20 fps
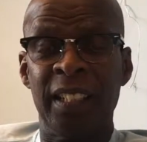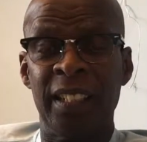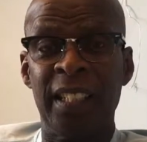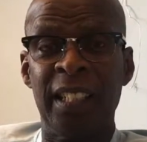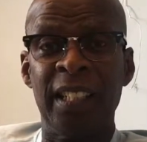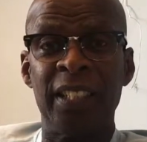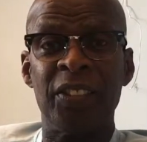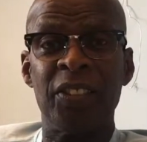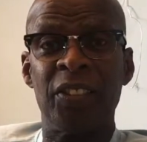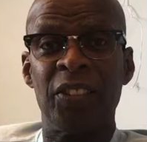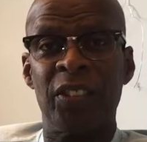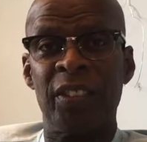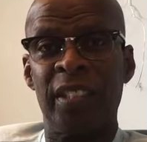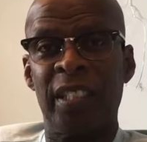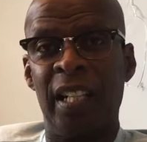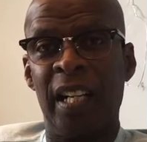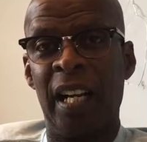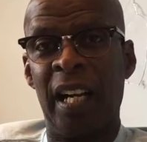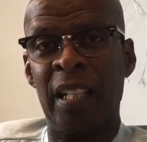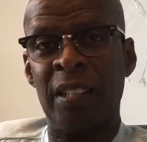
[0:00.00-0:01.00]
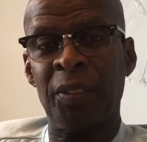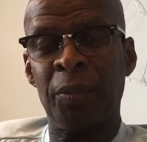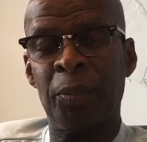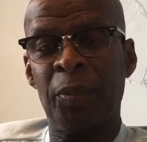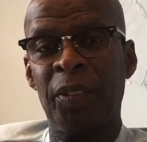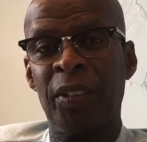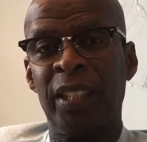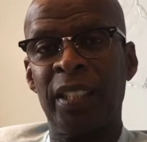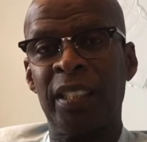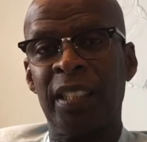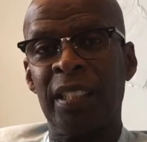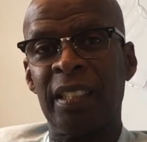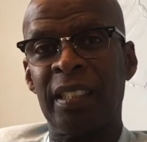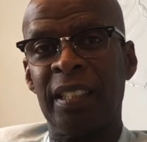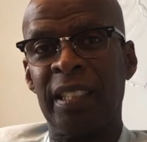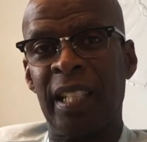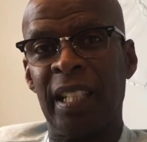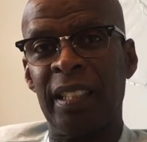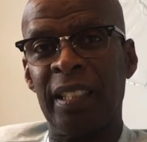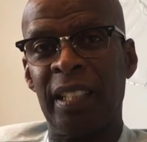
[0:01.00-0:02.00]
the issues, their
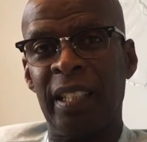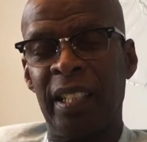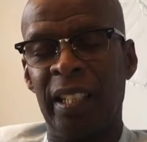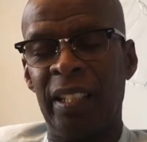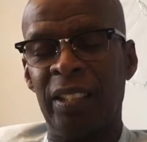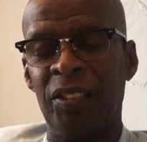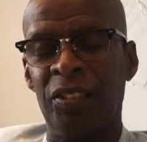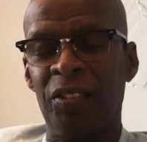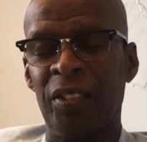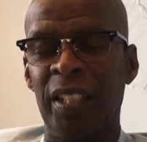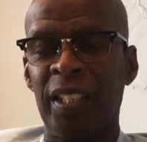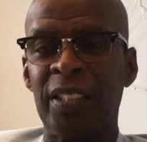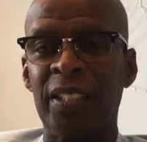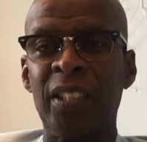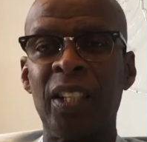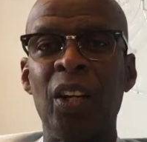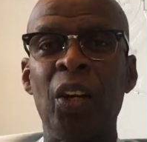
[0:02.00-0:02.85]
aspirations, and their interests.